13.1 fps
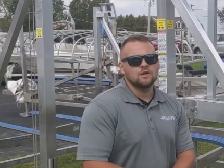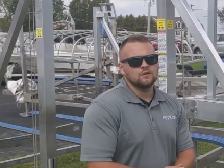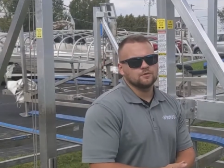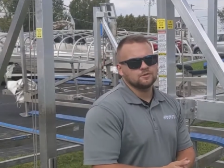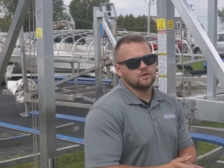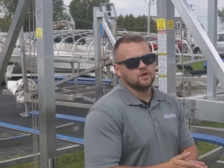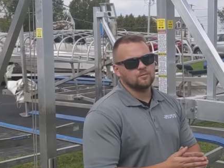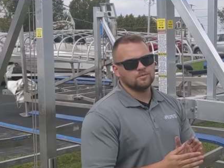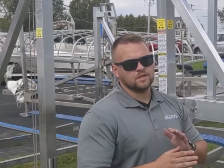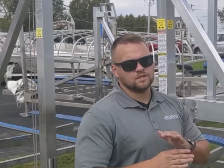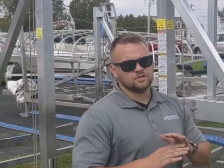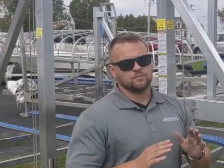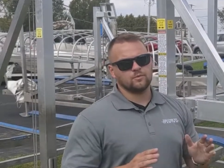Those are all
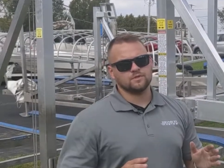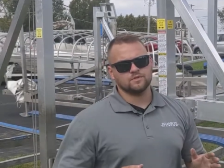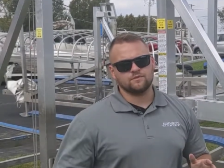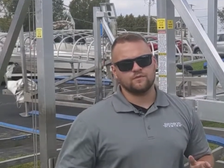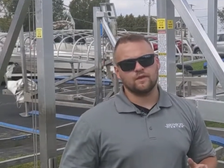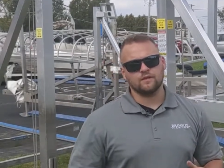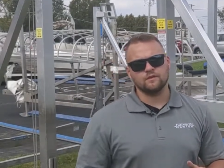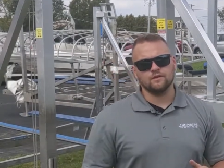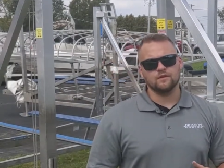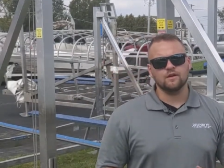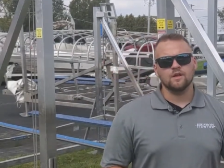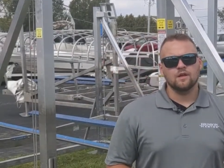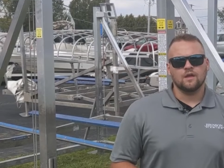potential points of failure,